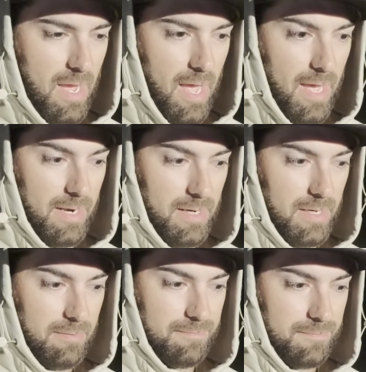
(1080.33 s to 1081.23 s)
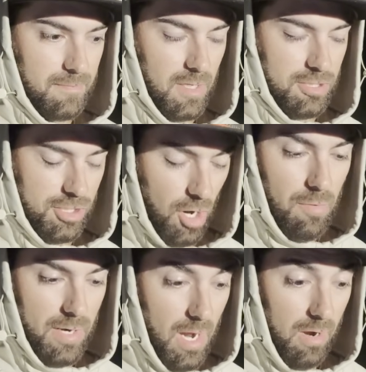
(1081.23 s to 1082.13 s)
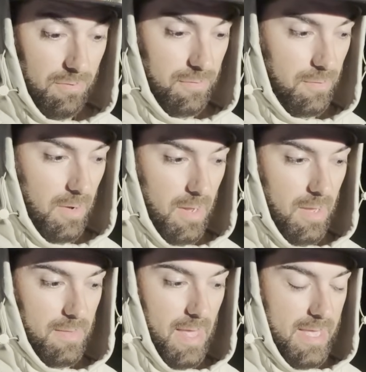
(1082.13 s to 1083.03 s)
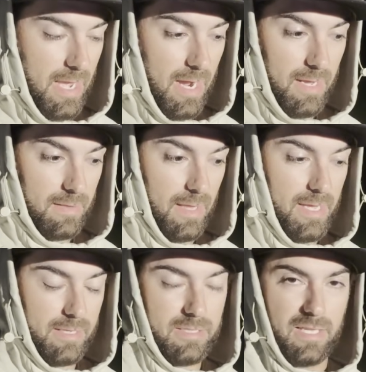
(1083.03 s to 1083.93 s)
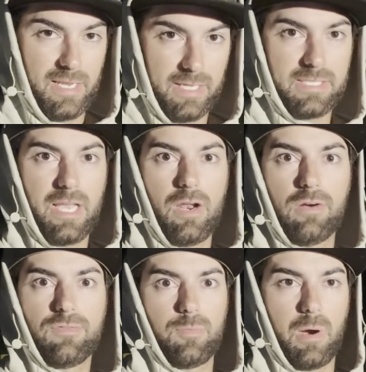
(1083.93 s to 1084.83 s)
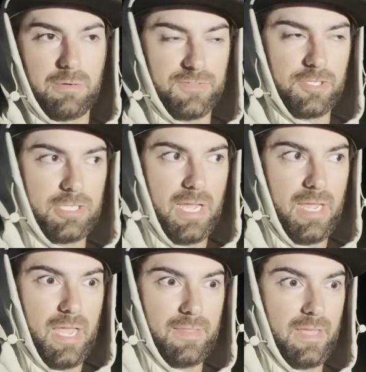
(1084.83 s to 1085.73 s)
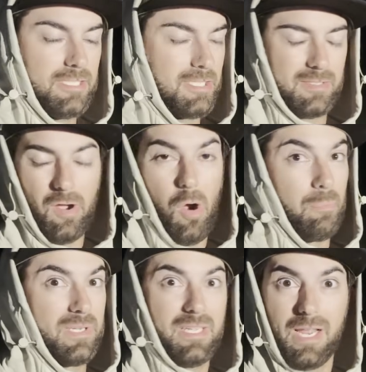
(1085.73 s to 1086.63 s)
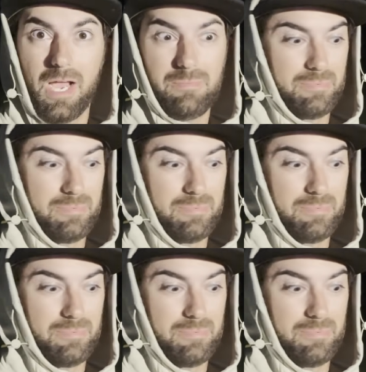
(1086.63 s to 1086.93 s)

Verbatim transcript: And um, sure enough, they got like the next gate over from where I was fishing at and they just opened it up,